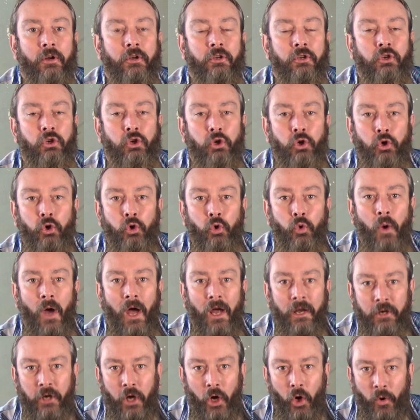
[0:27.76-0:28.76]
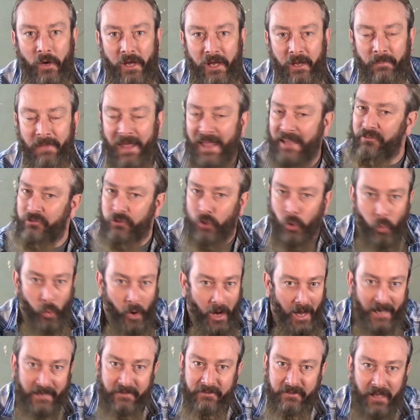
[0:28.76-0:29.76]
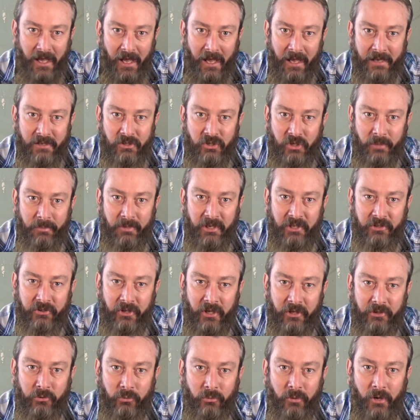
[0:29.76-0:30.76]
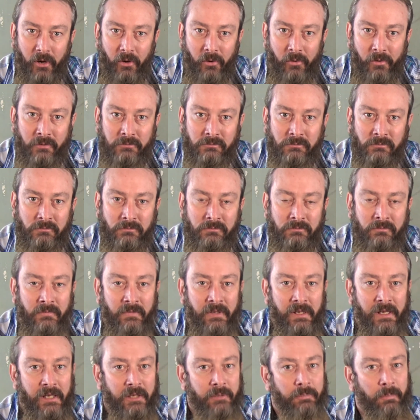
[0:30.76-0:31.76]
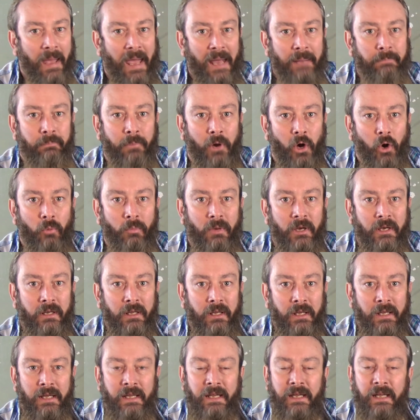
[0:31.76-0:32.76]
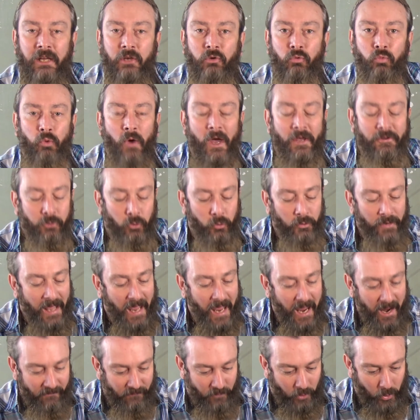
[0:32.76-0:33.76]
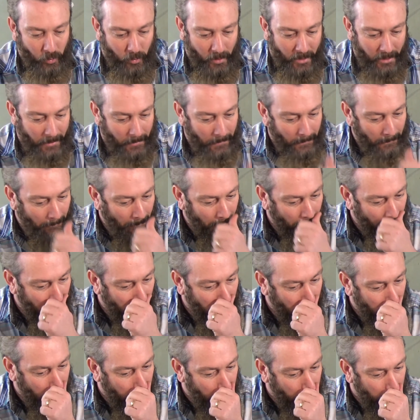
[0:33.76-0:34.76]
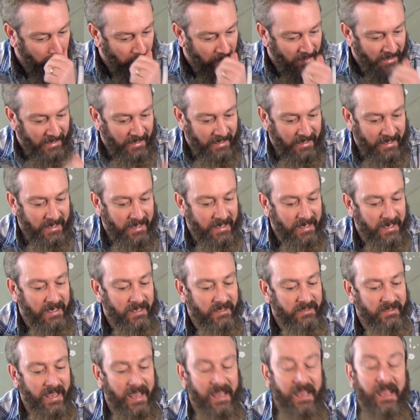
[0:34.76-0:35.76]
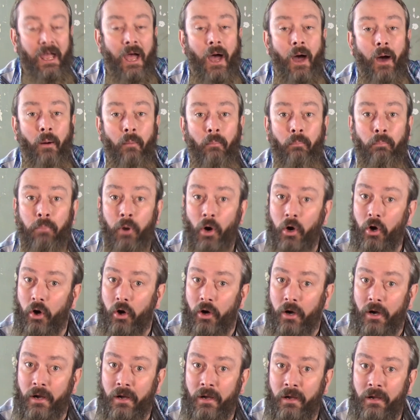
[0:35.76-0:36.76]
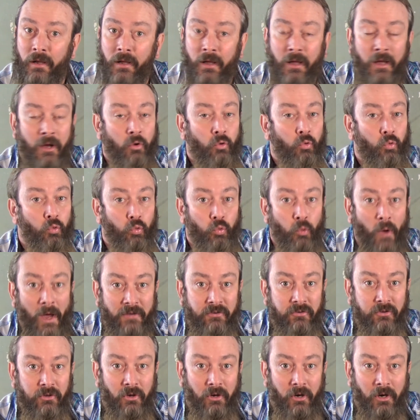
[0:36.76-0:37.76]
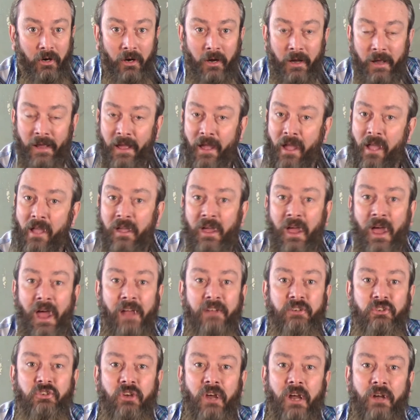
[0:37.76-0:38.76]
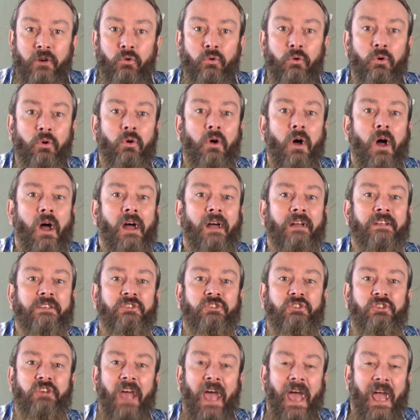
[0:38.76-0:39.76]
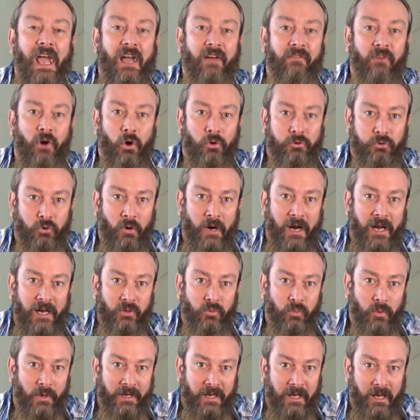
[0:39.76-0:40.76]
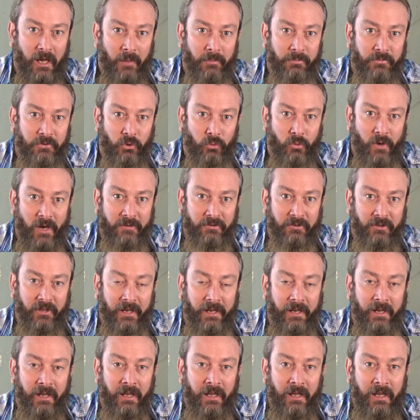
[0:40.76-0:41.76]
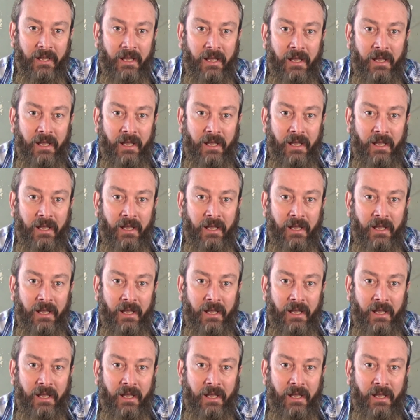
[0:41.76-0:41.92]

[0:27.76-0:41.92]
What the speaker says: You know him as the Wiseguy, Jimmy Cicero. He's Matt Bowman. He's wrestled everywhere. He is a booker, wrestler, a general jack of all trades when it comes to wrestling.